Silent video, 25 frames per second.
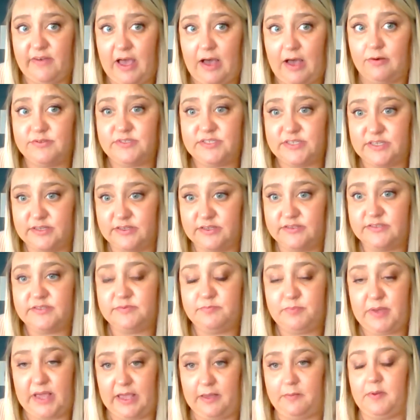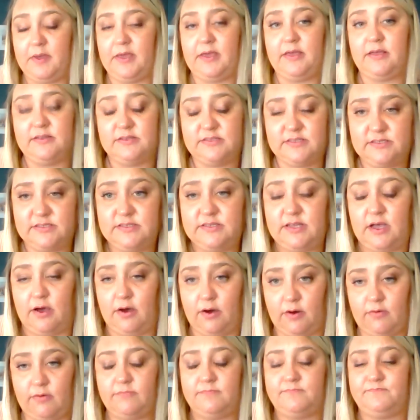houses, babies.
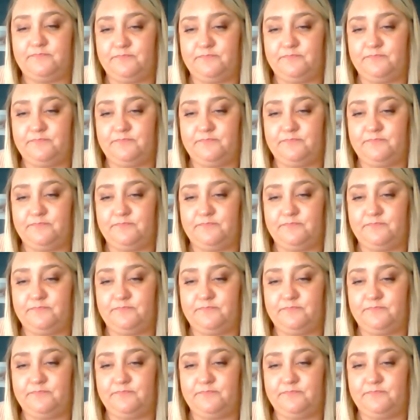So